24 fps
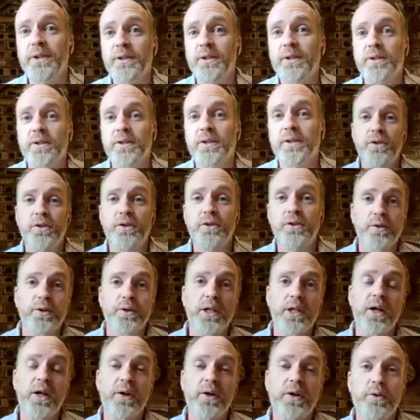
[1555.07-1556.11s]
So
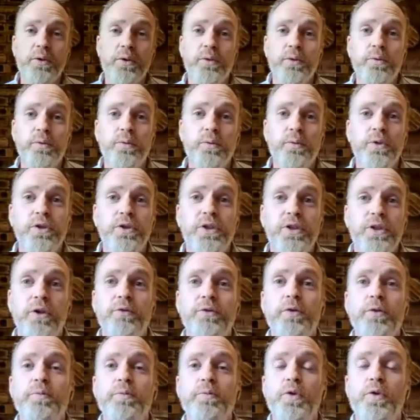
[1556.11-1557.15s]
allow yourself to
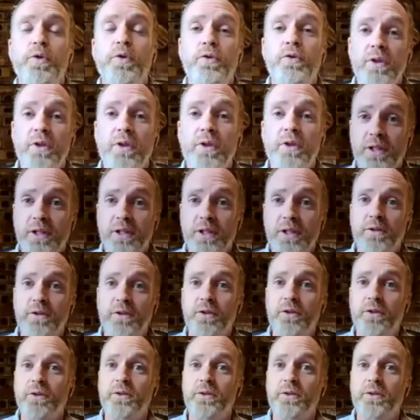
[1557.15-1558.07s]
move to the center,